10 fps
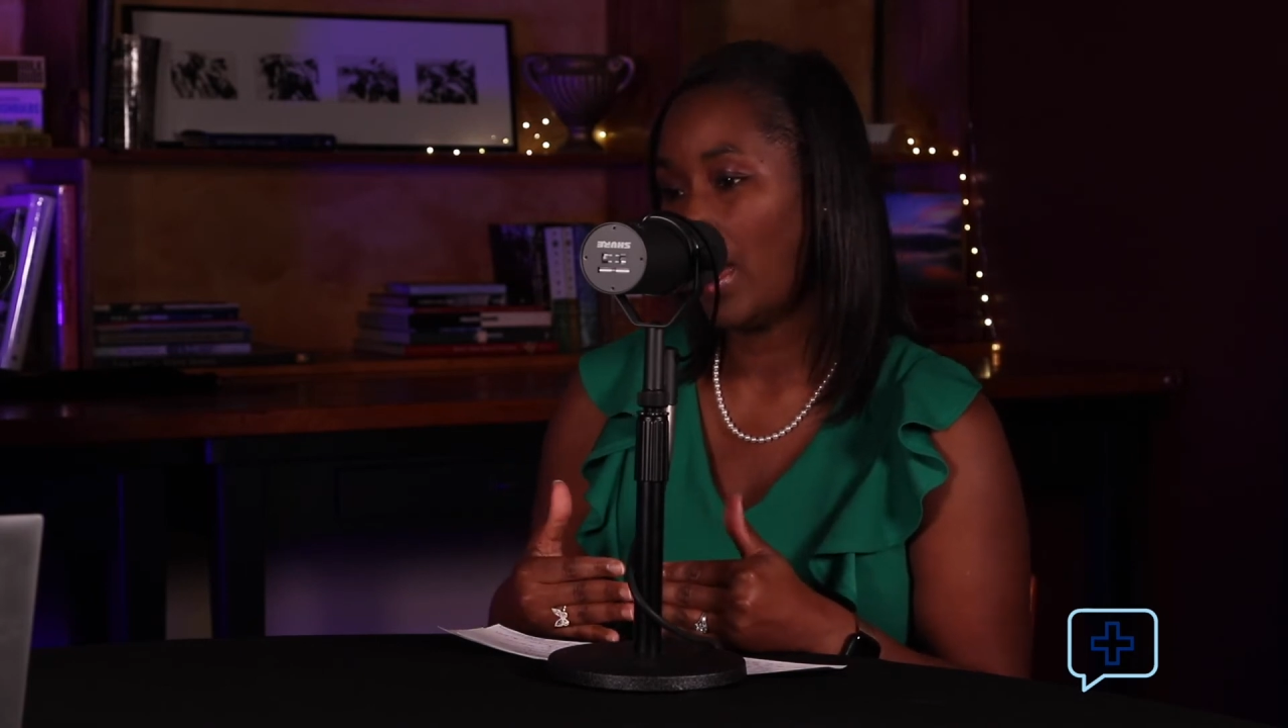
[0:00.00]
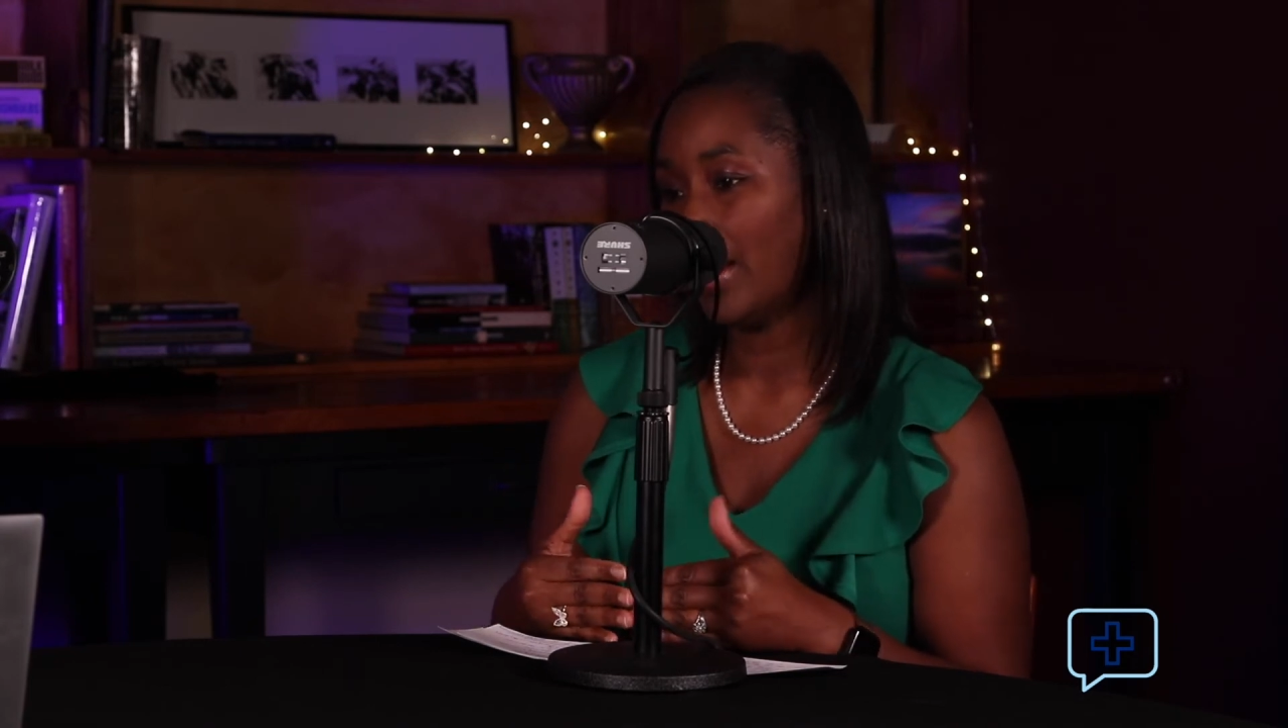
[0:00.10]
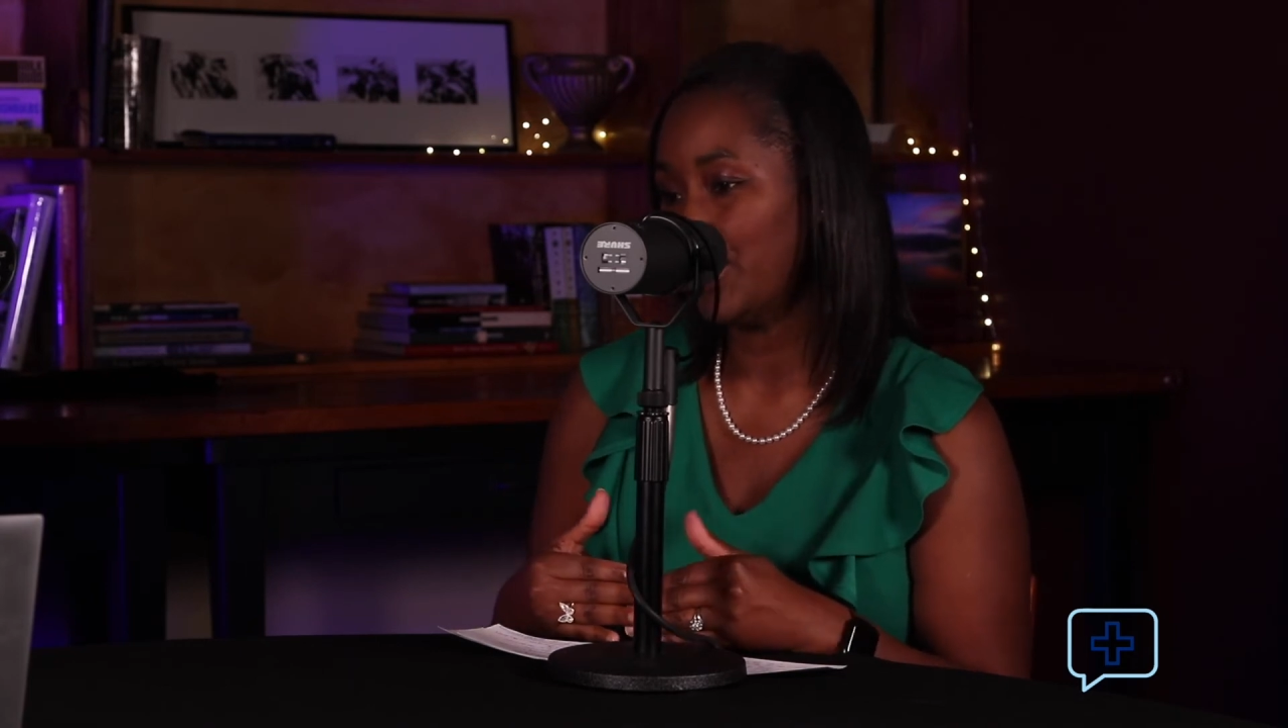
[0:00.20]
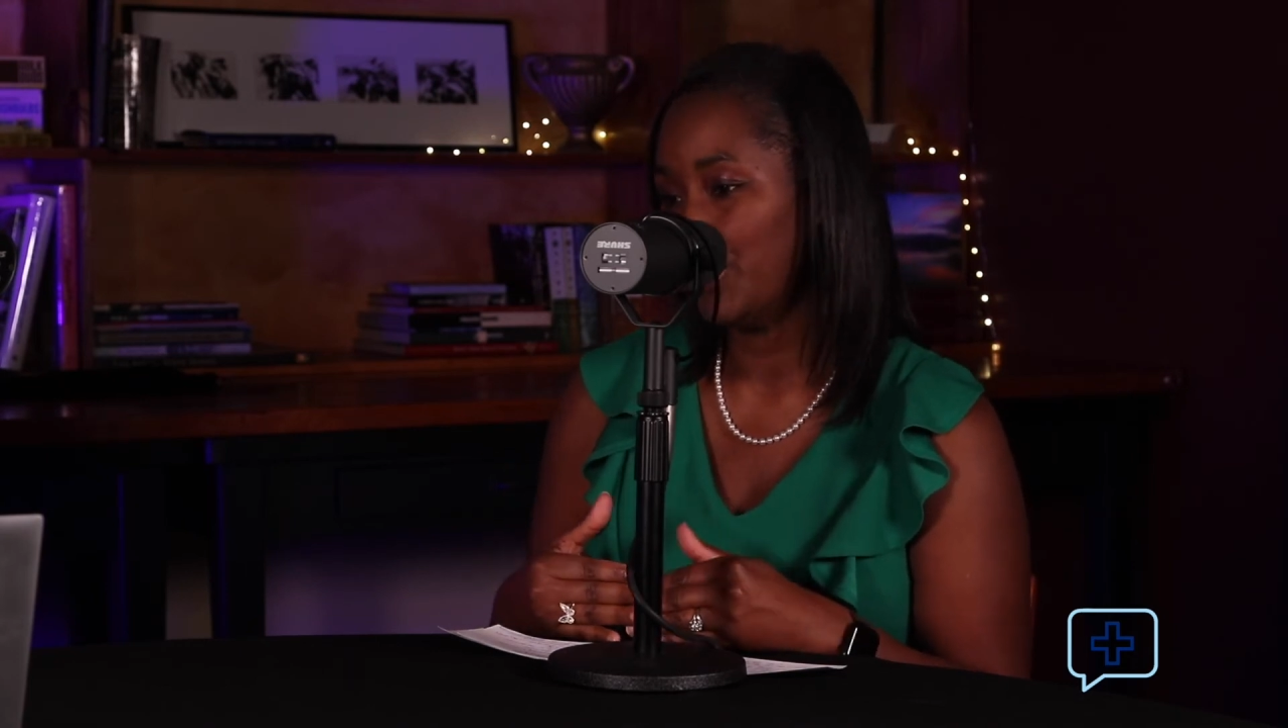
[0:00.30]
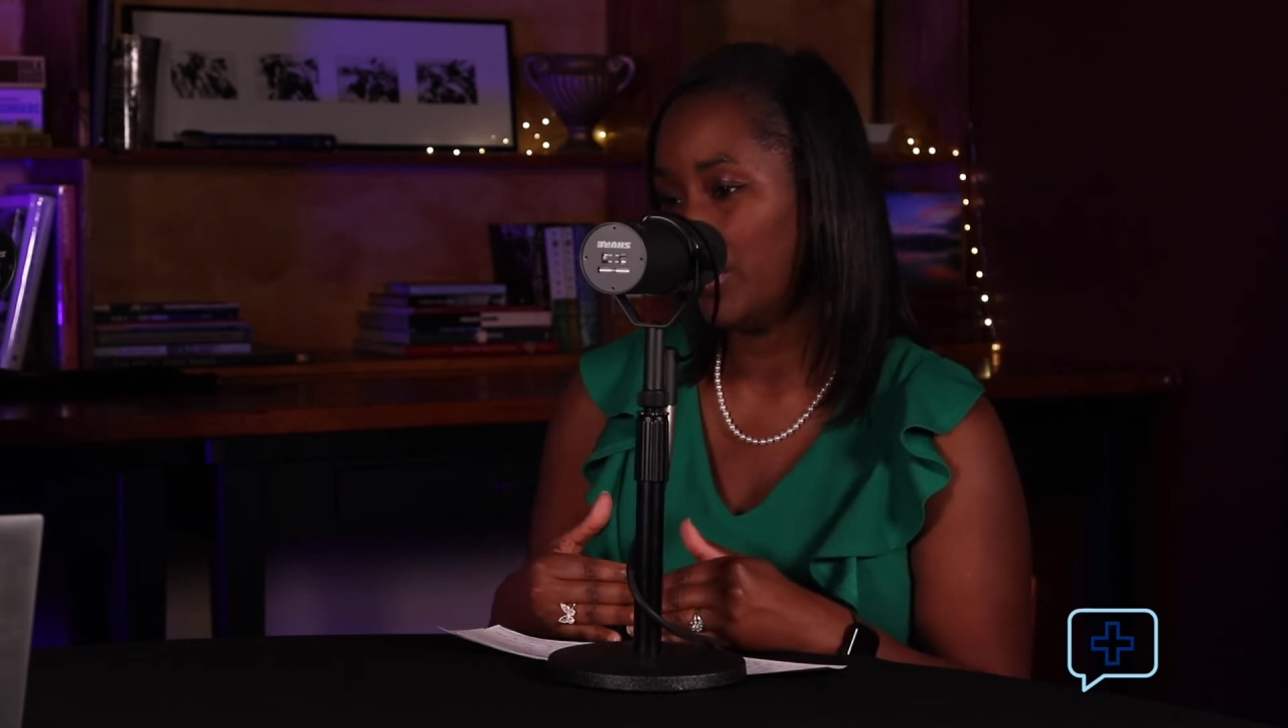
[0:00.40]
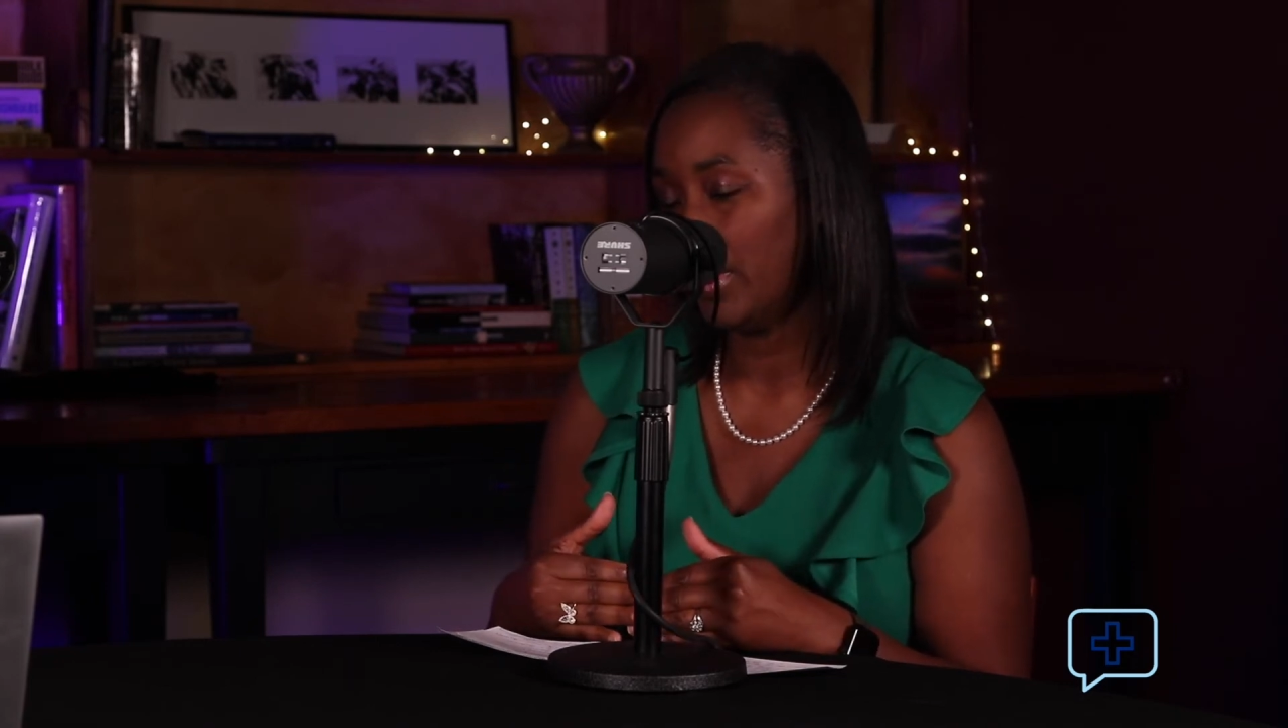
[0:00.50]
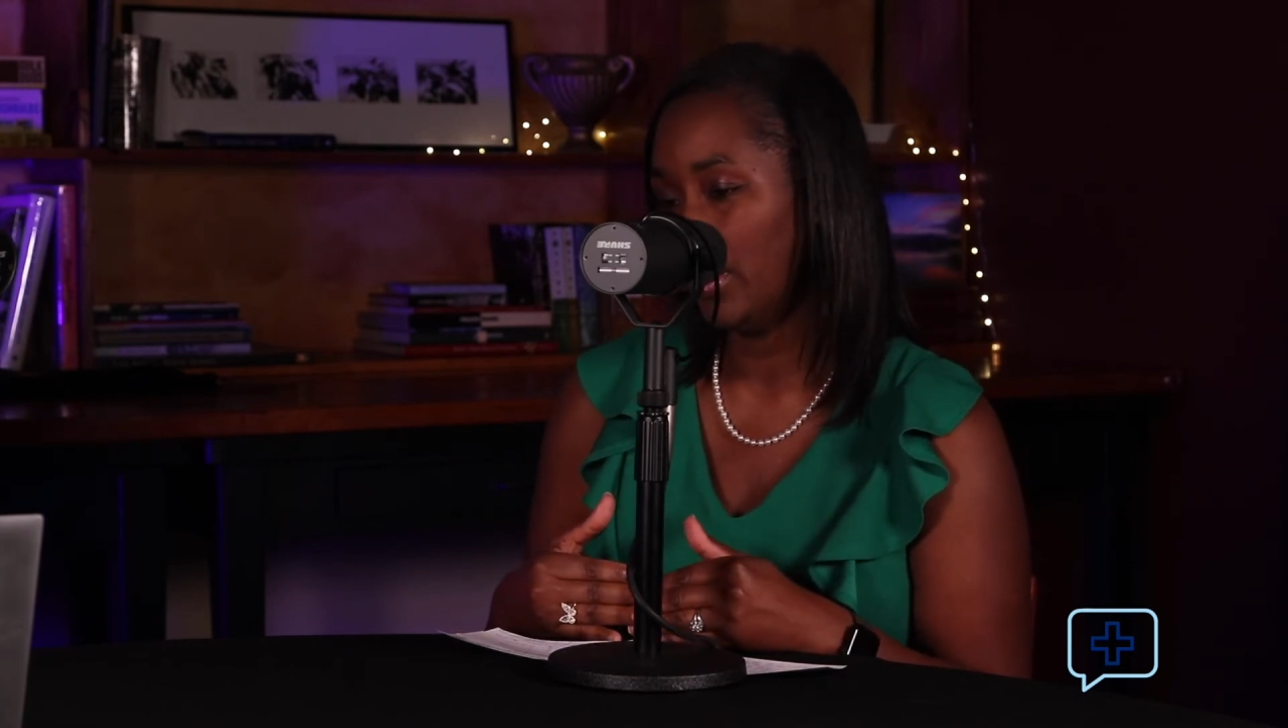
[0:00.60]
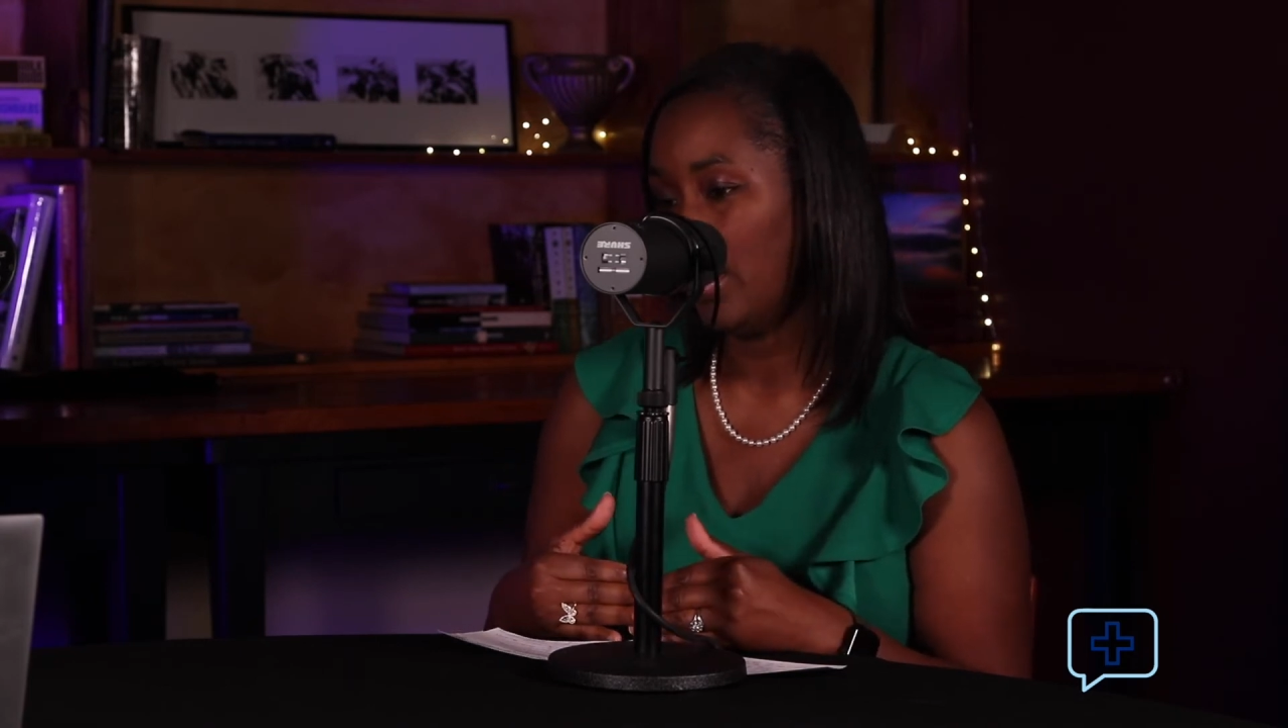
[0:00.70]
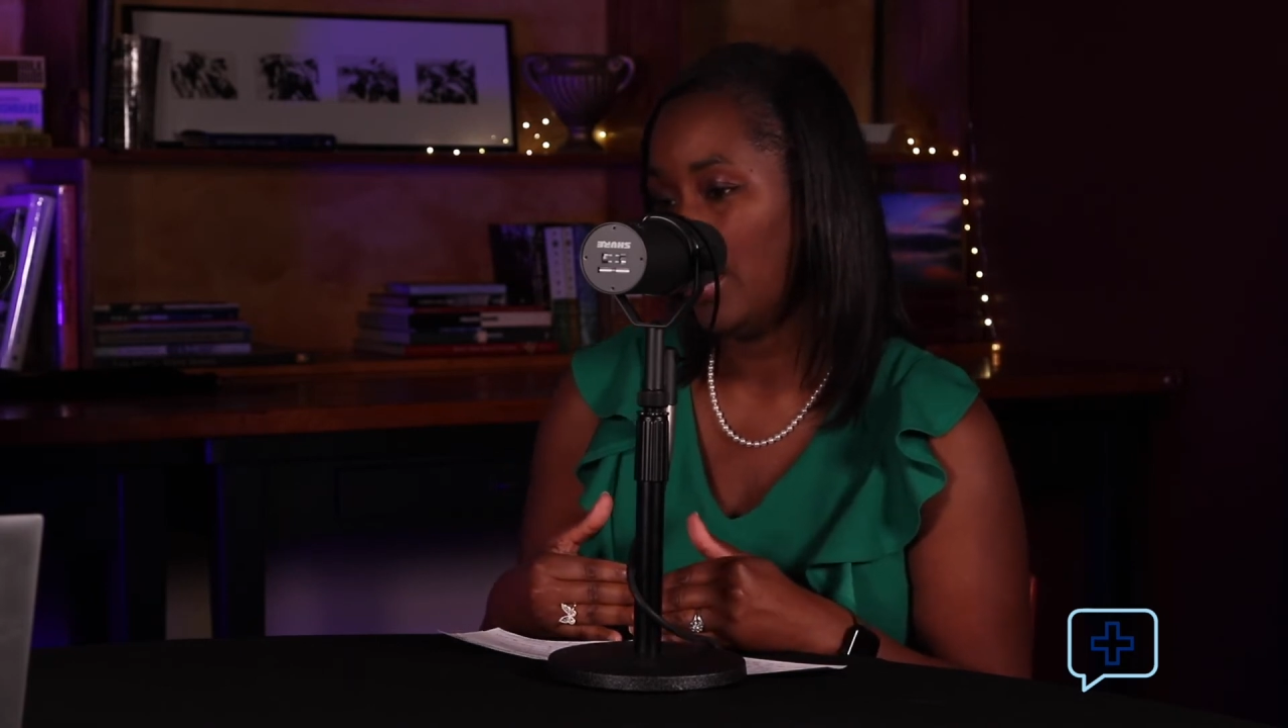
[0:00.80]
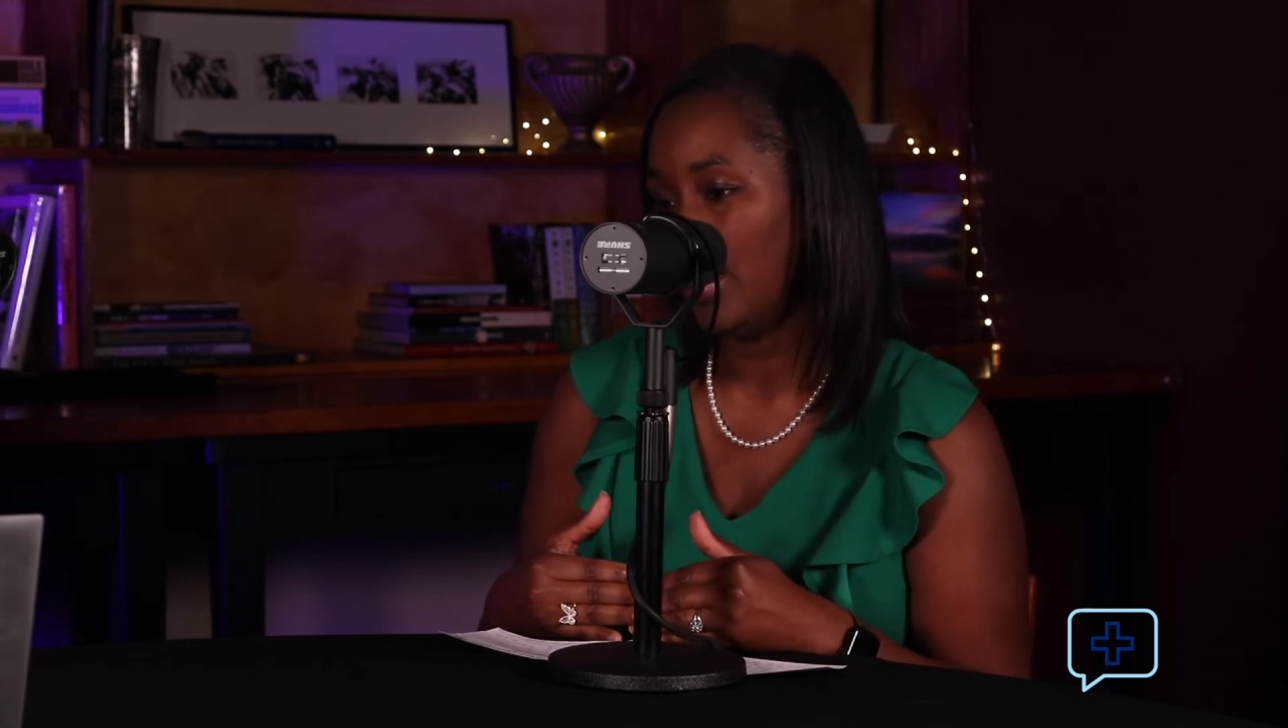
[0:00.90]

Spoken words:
not doing